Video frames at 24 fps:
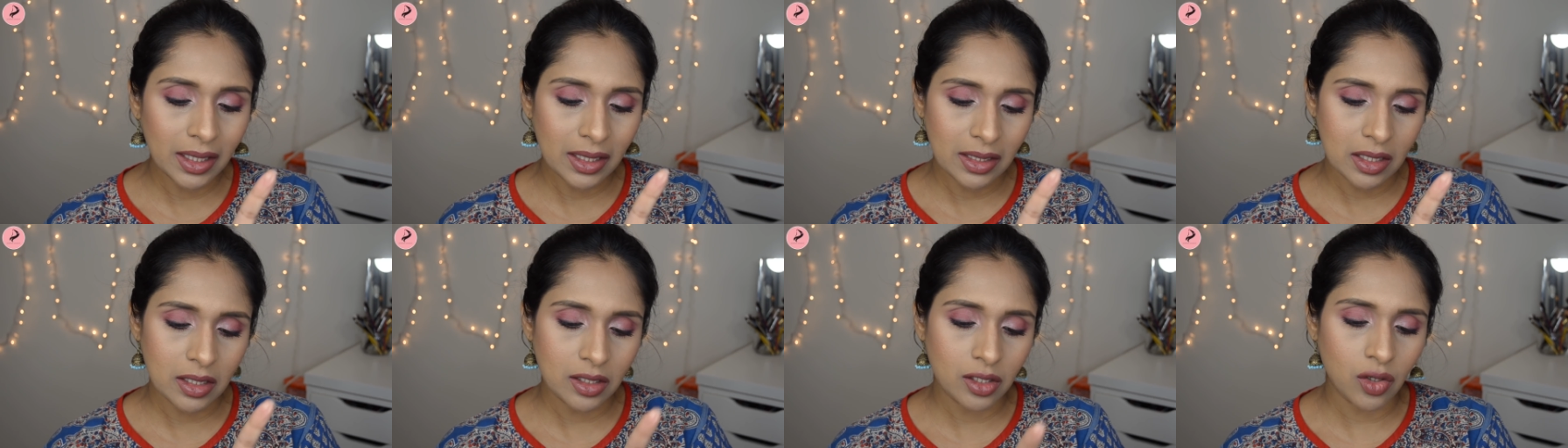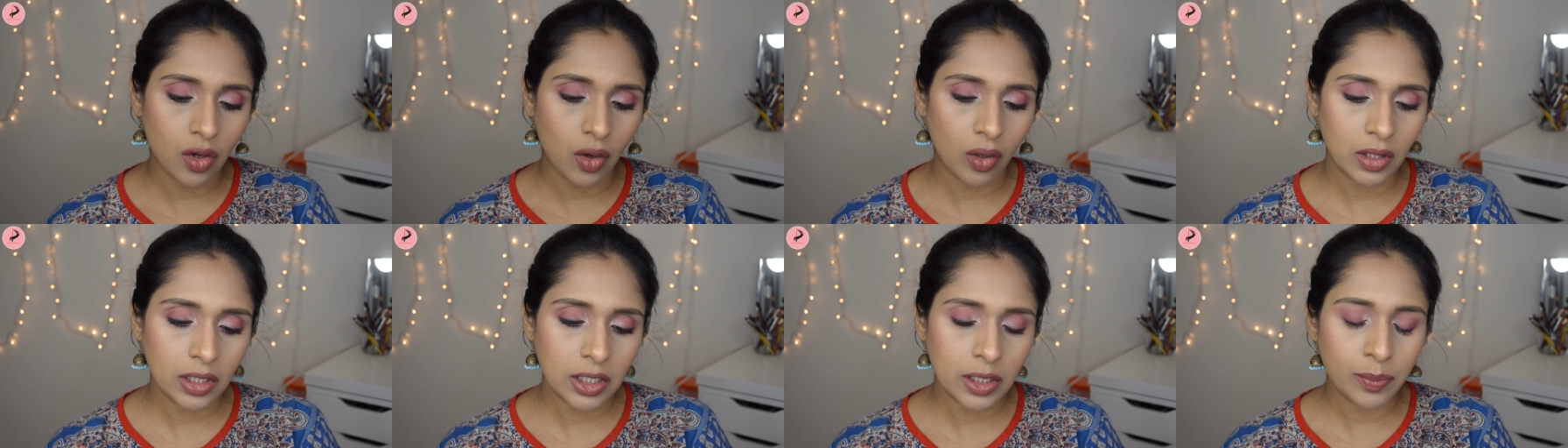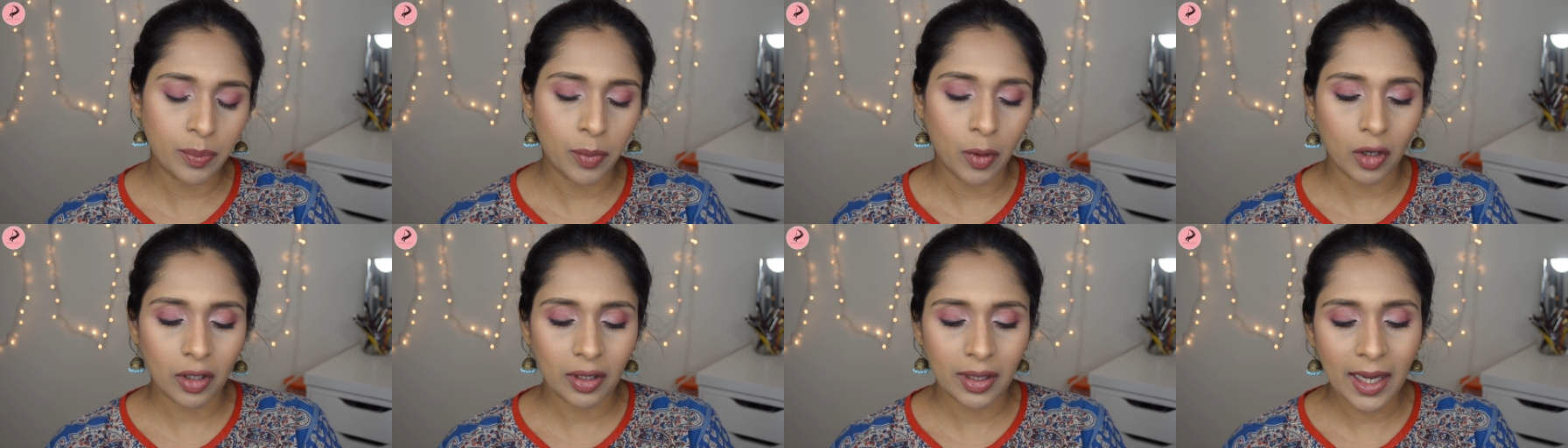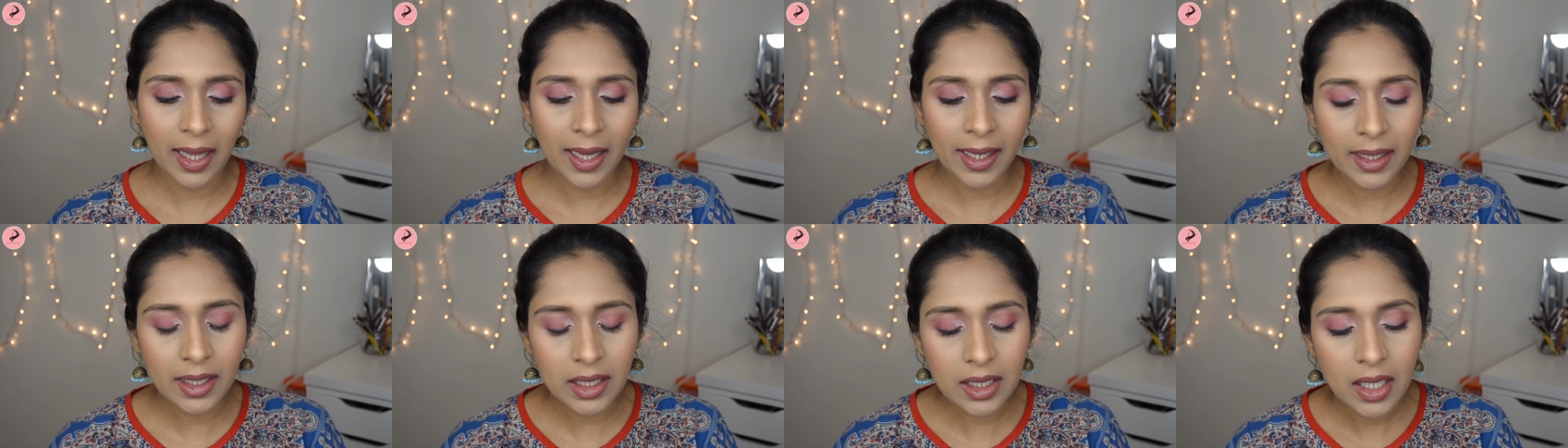This is called
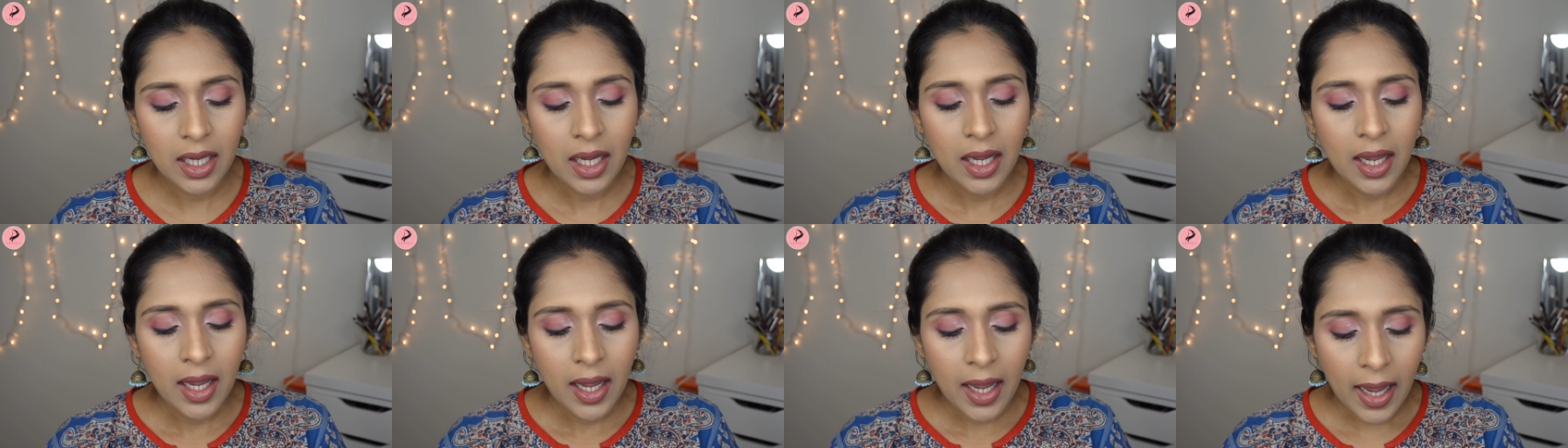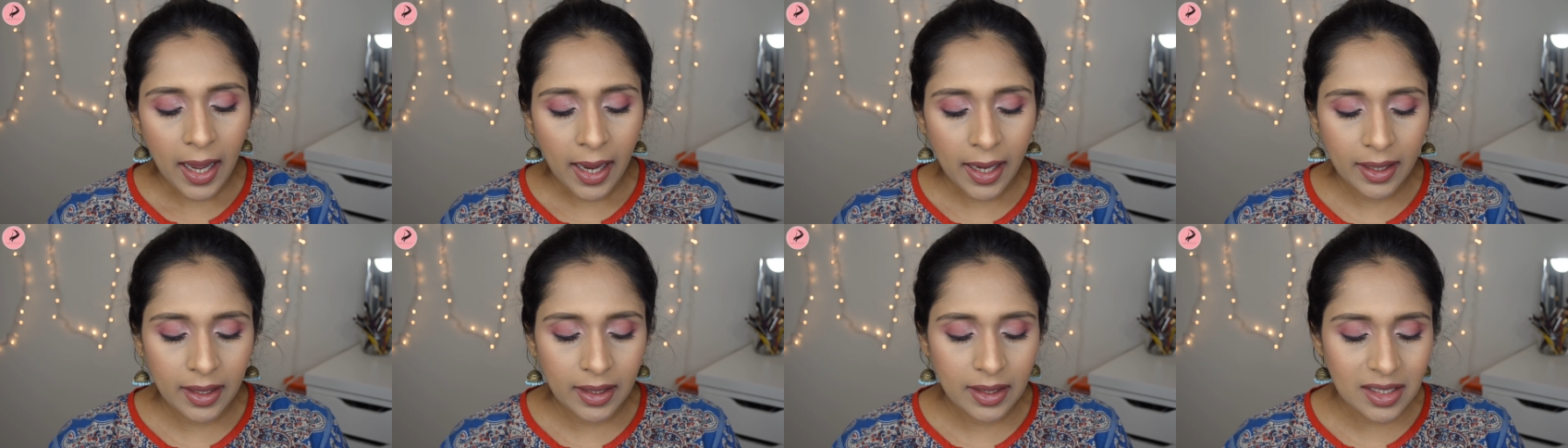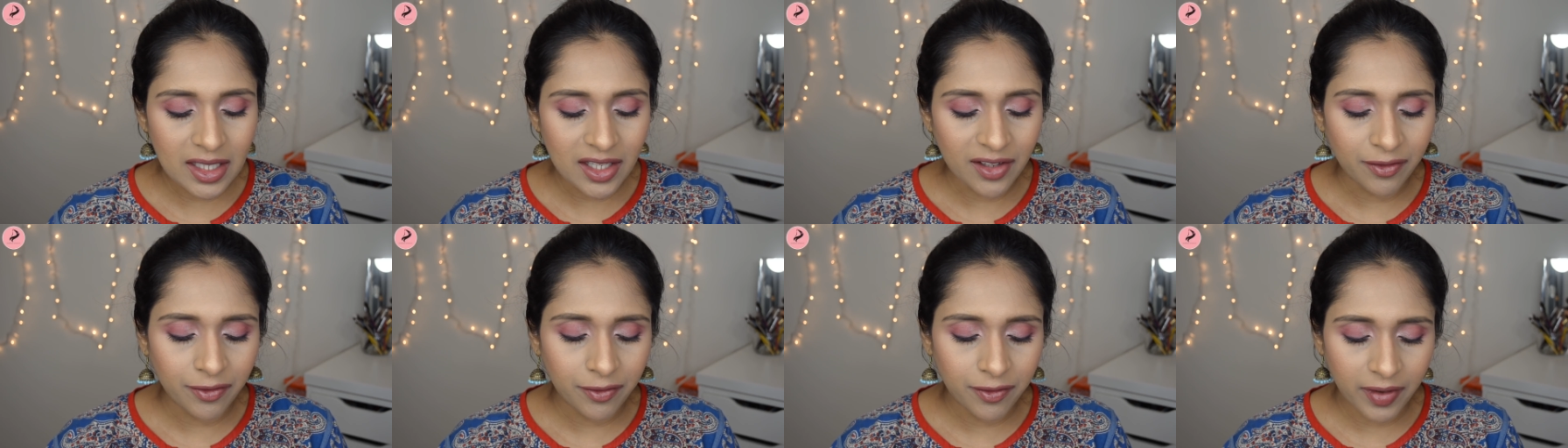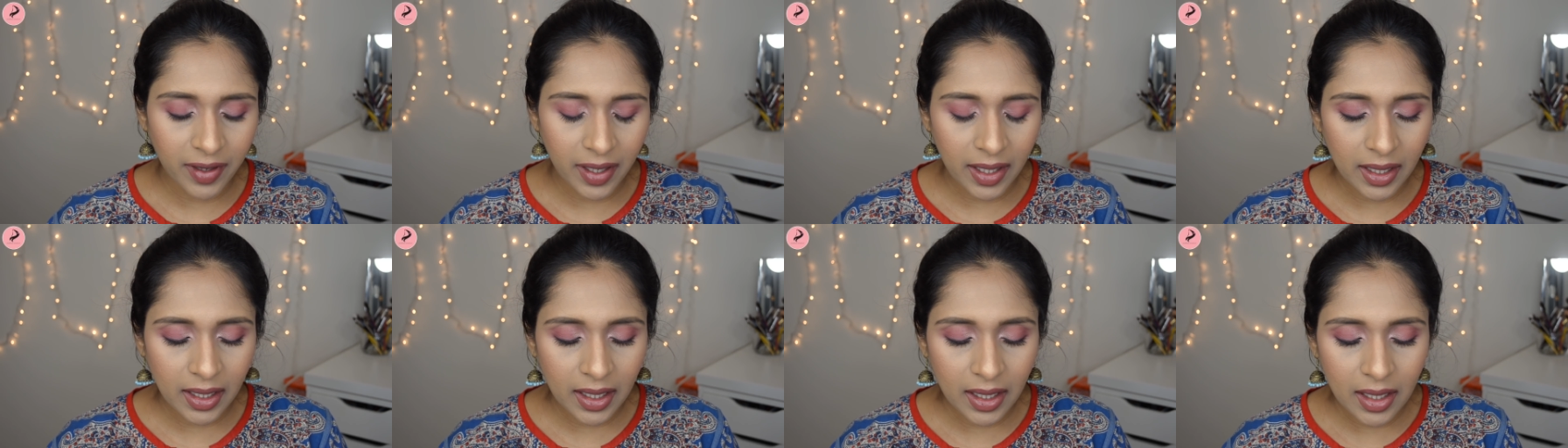Spotlight, and it's a
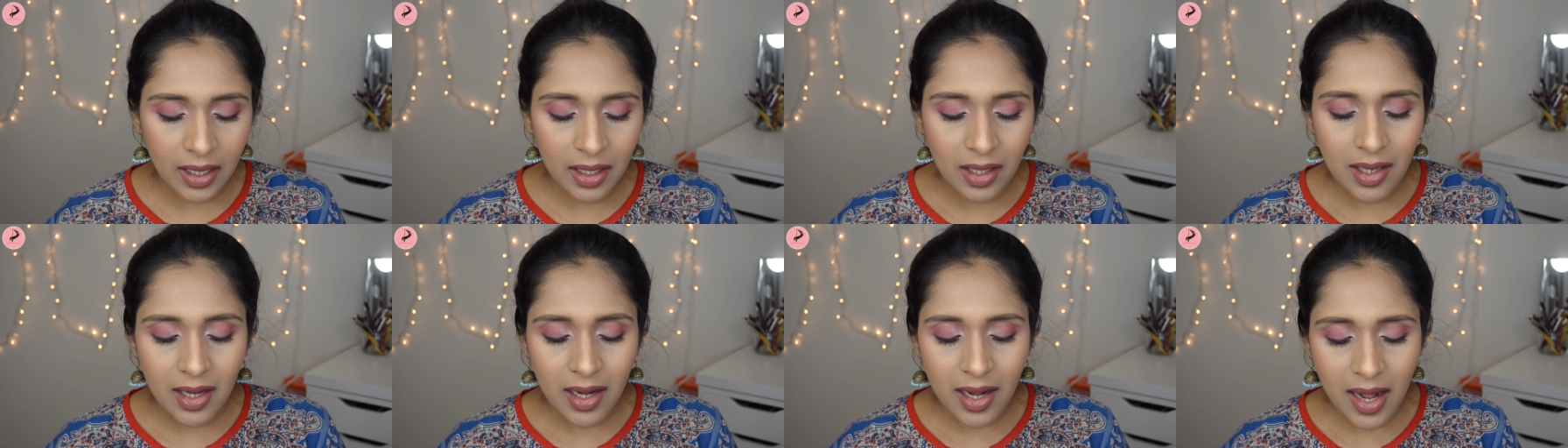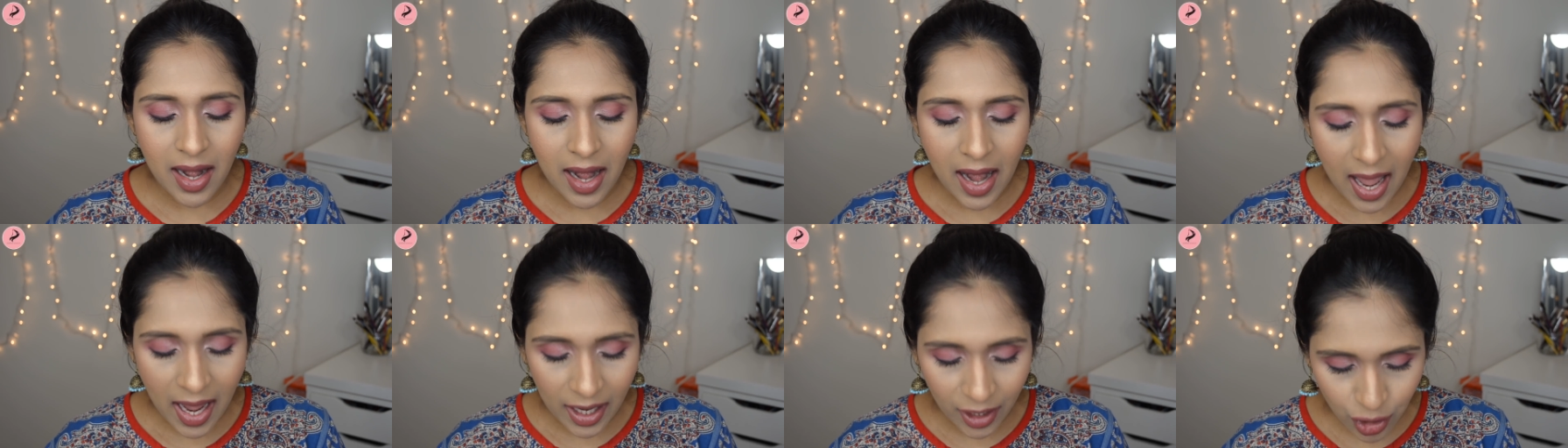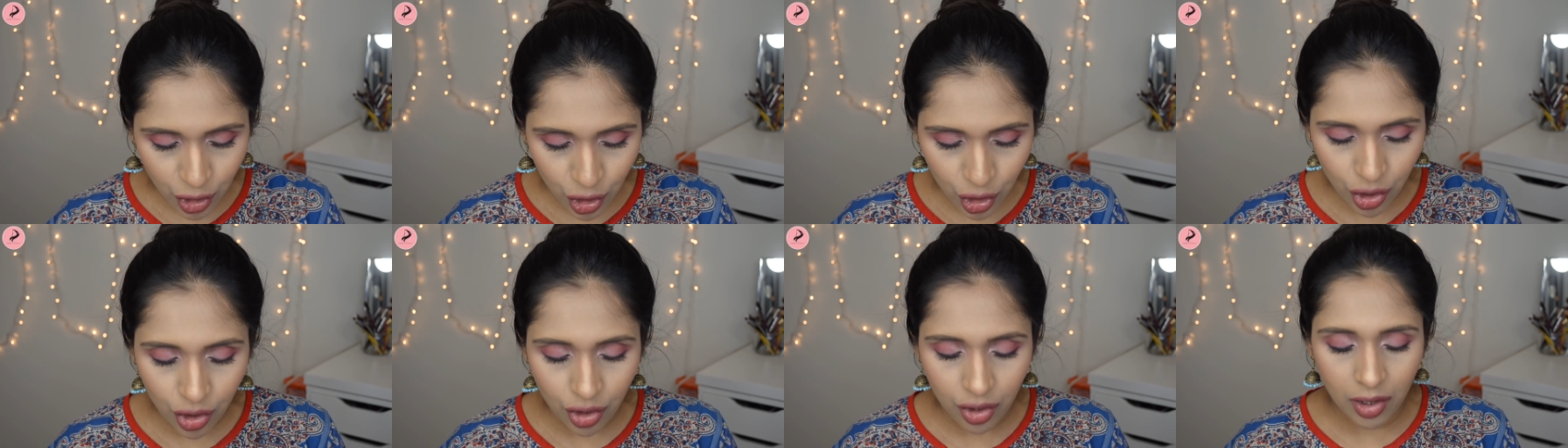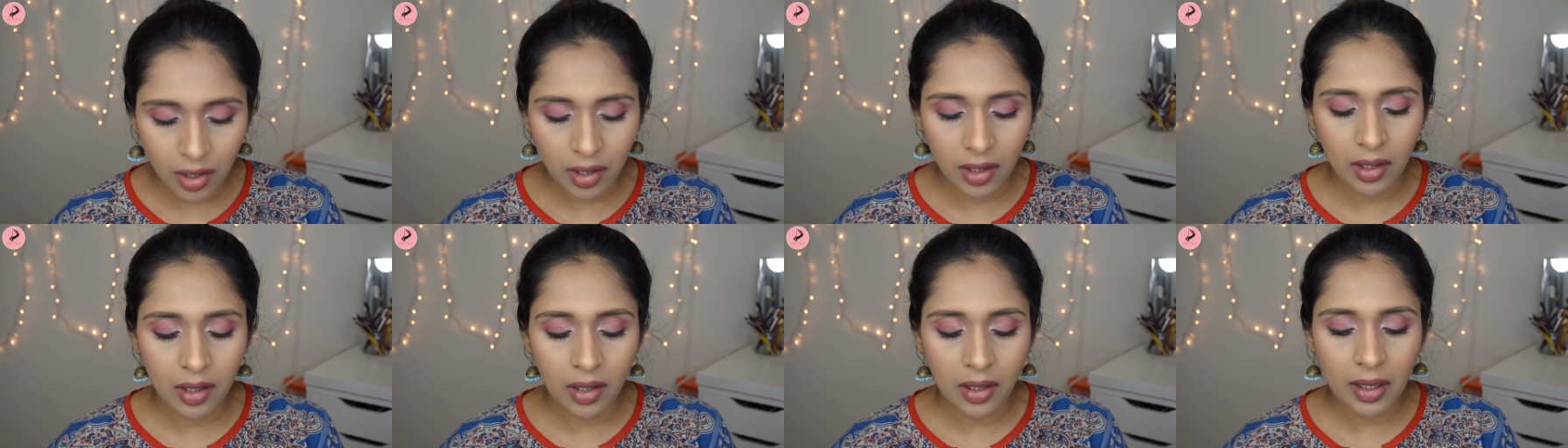very
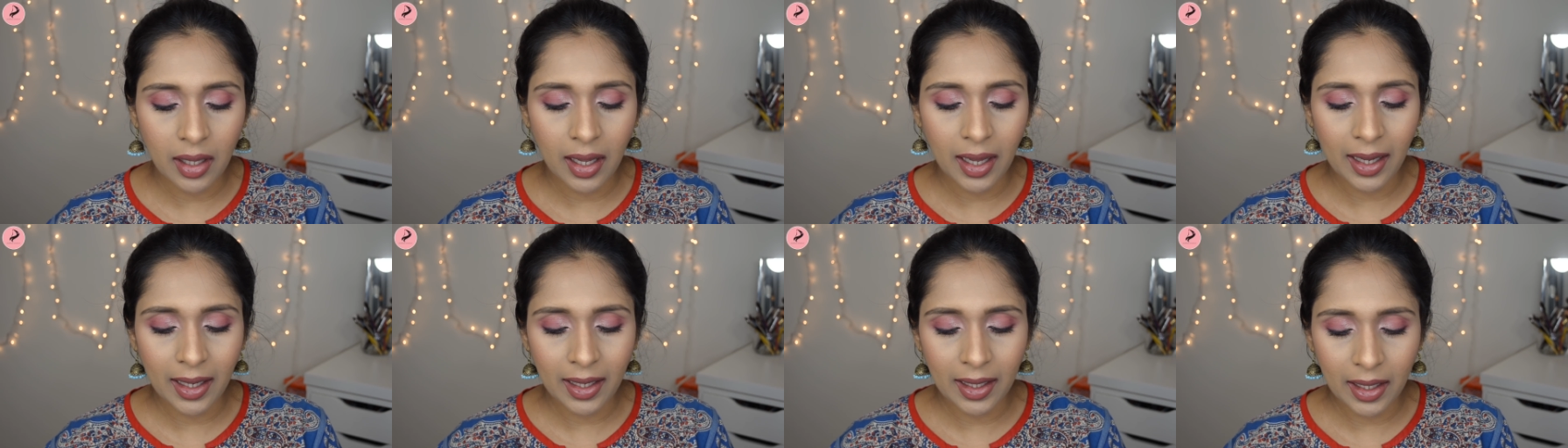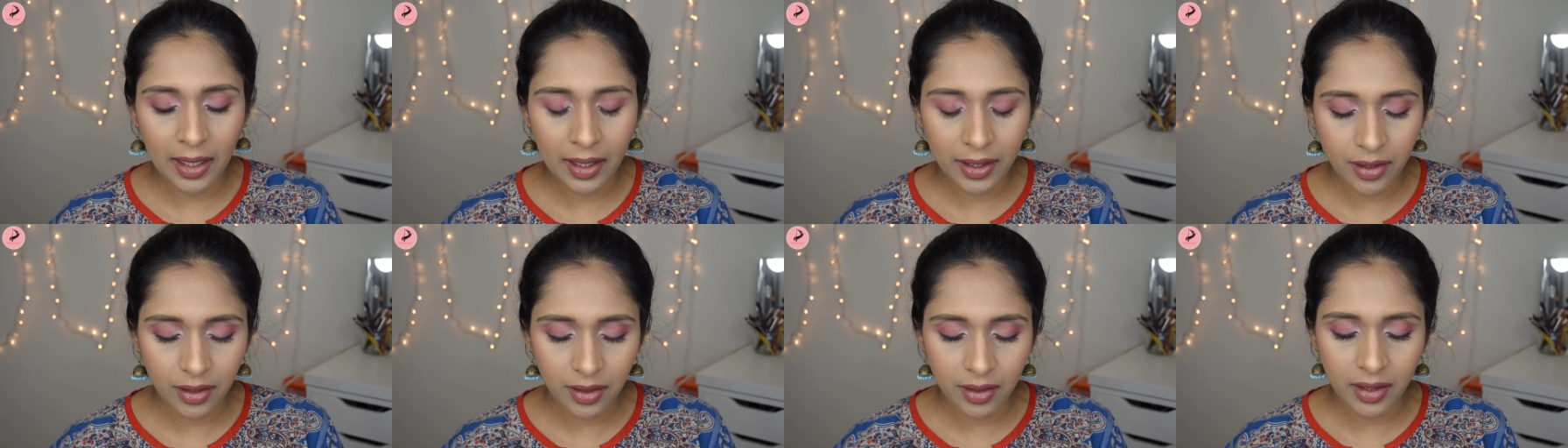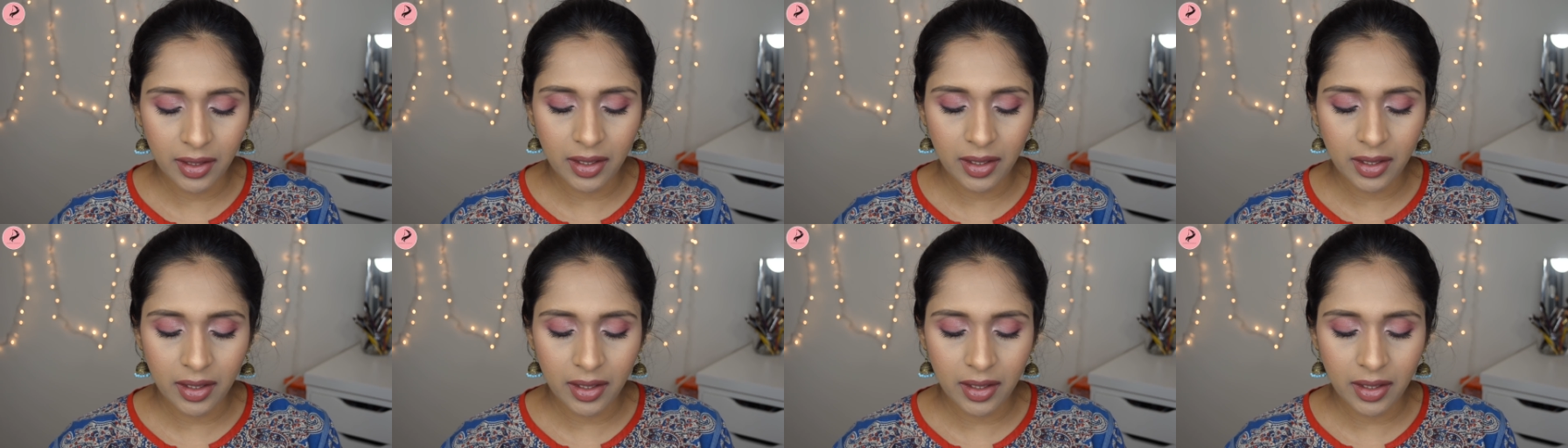natural highlighter.